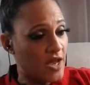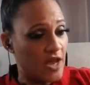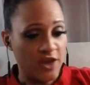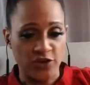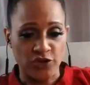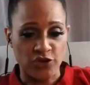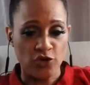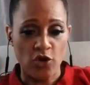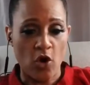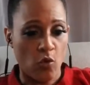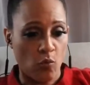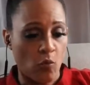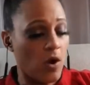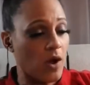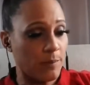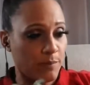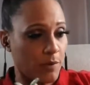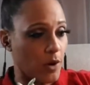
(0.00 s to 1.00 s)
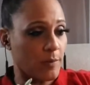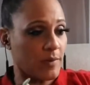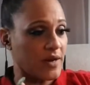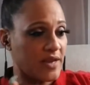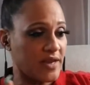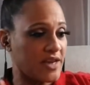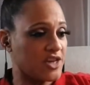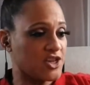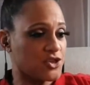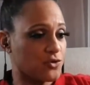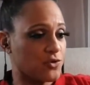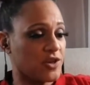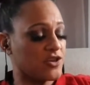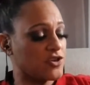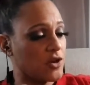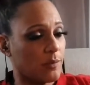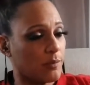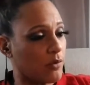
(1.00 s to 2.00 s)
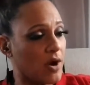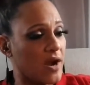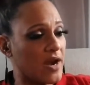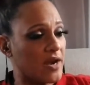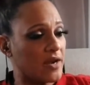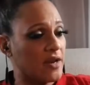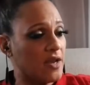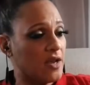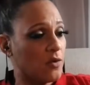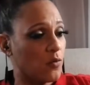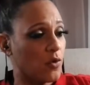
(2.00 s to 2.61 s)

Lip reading: And you don't want permanent injury in your brain.